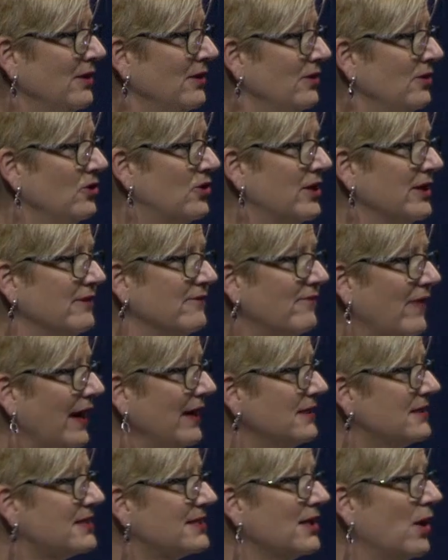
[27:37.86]
You can
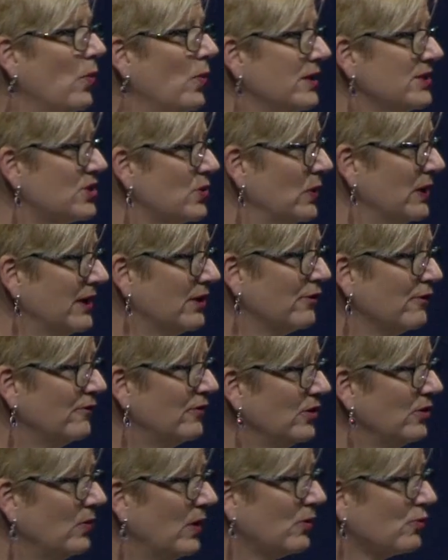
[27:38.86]
invite someone to an
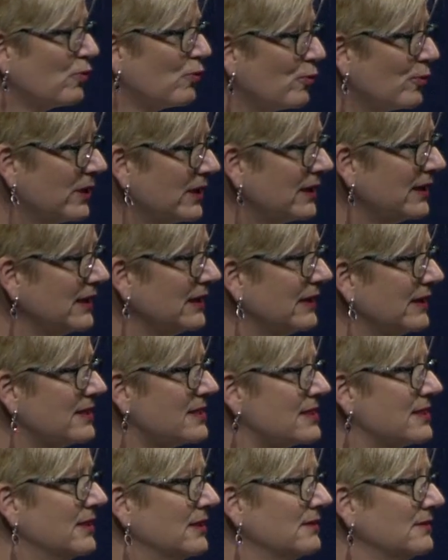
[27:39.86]
interview and really
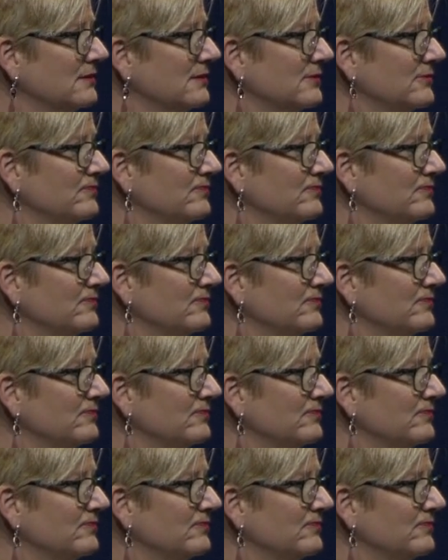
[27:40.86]
listen.